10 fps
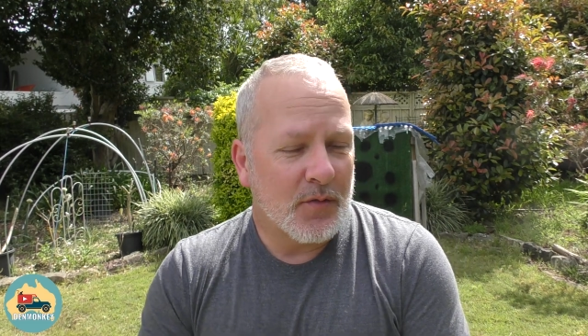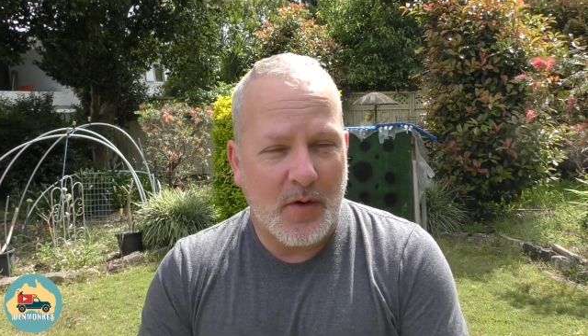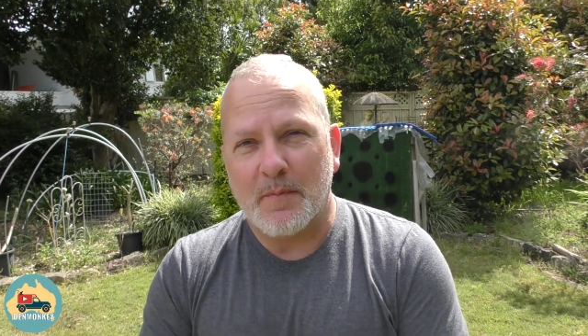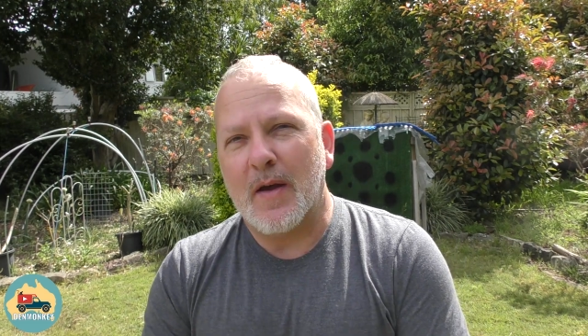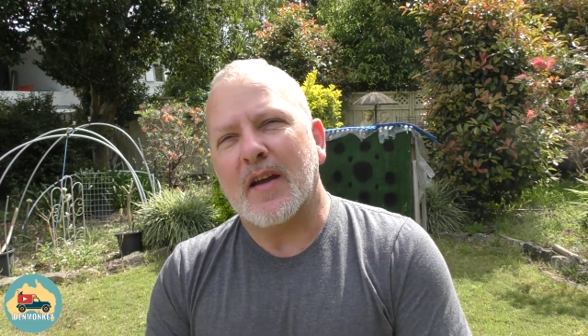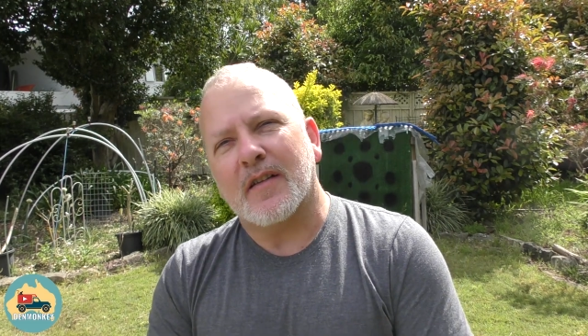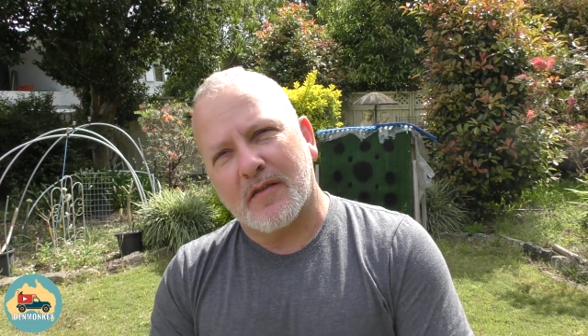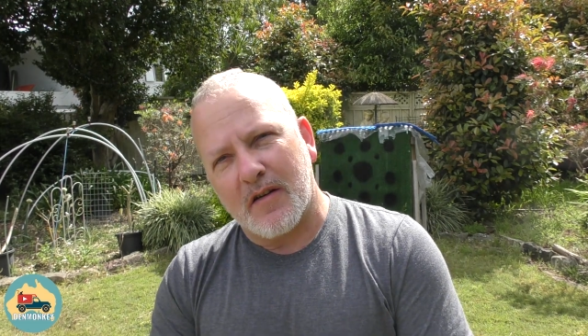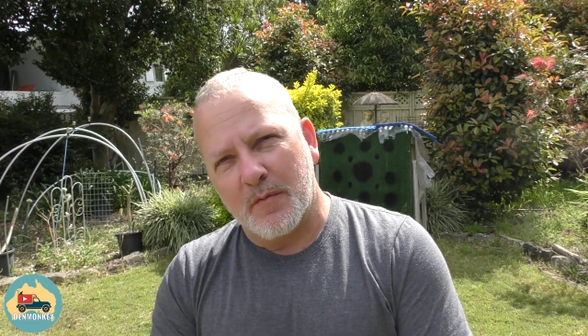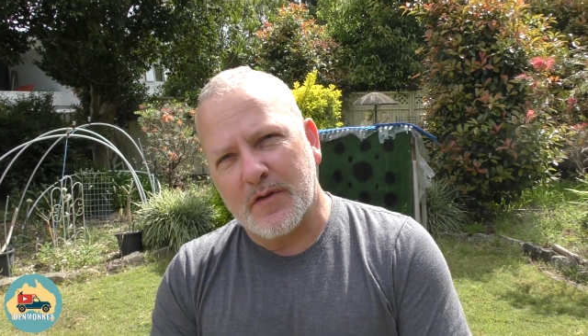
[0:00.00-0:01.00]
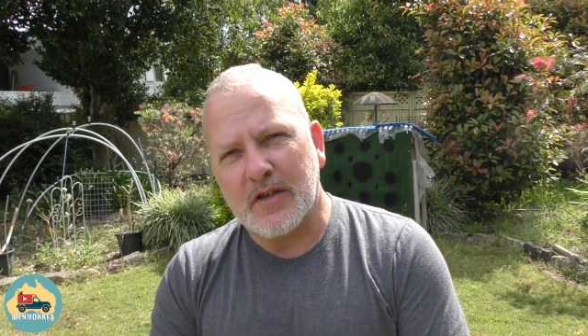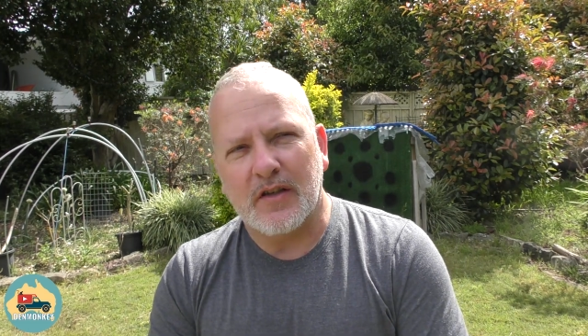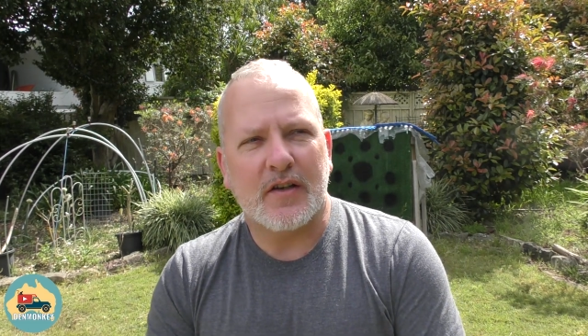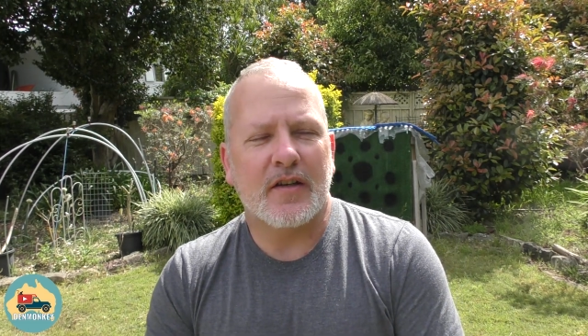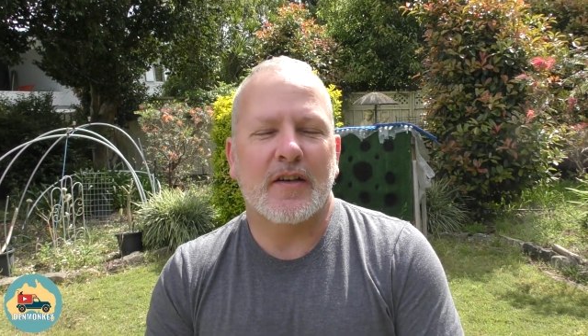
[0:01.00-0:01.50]
Went back, grabbed my
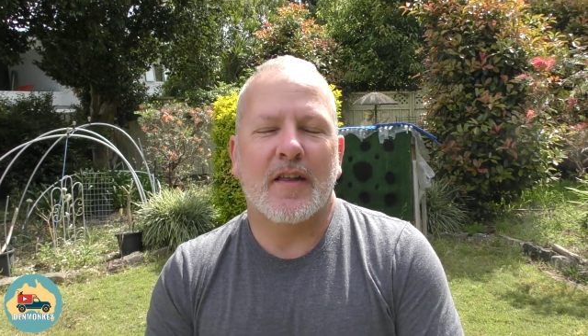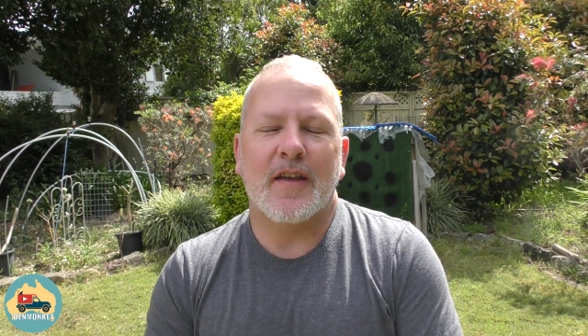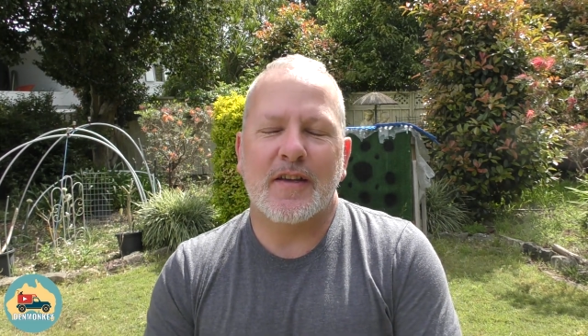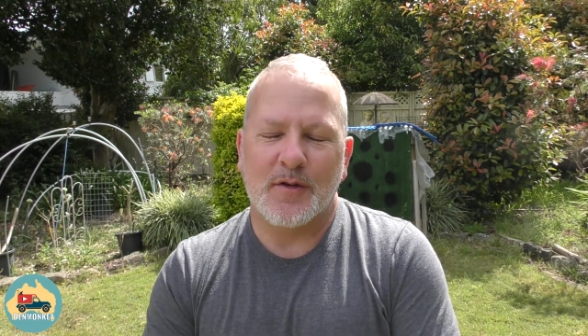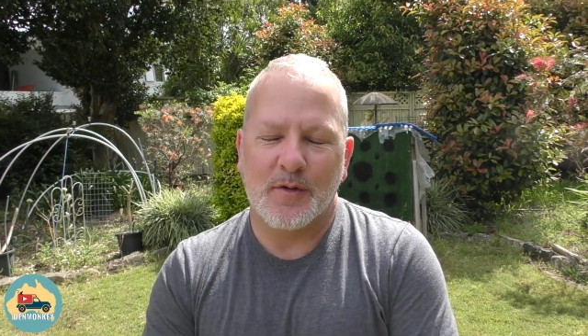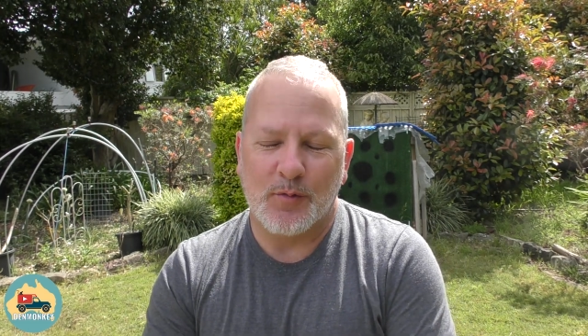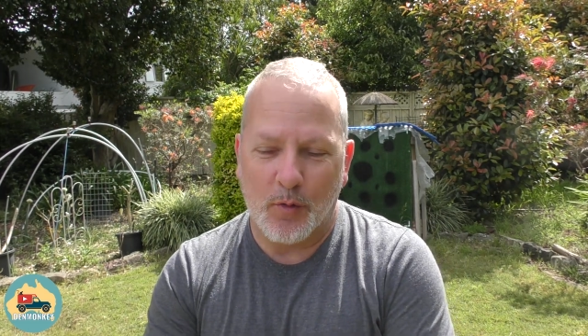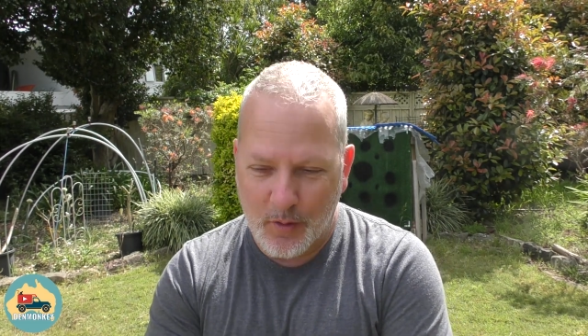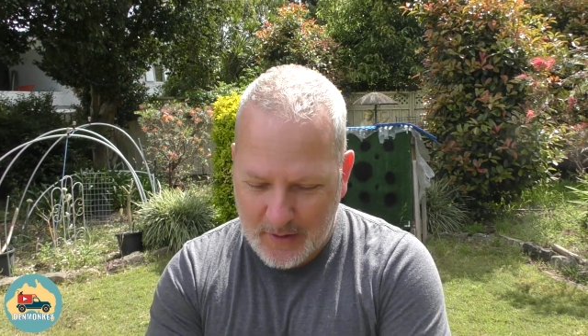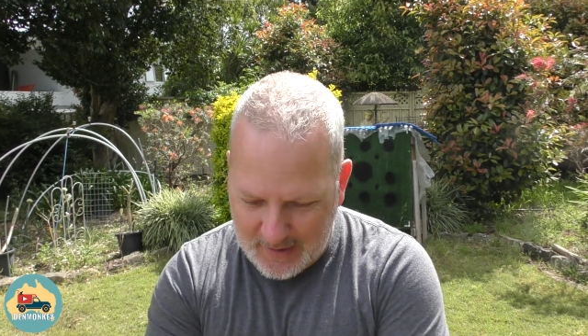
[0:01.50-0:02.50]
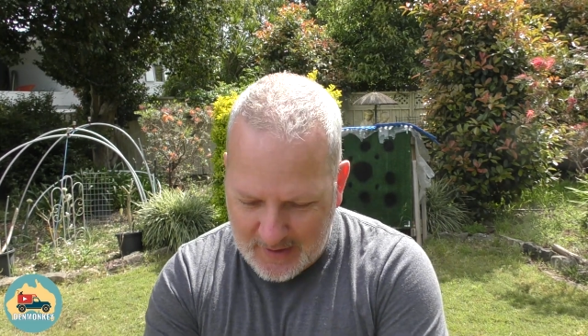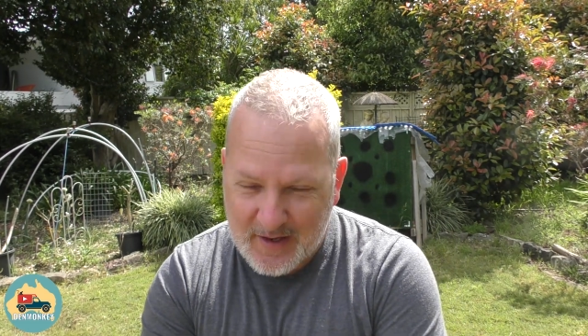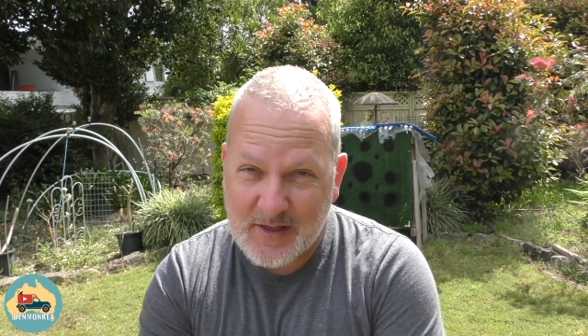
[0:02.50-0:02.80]
silicone, and as I was walking out,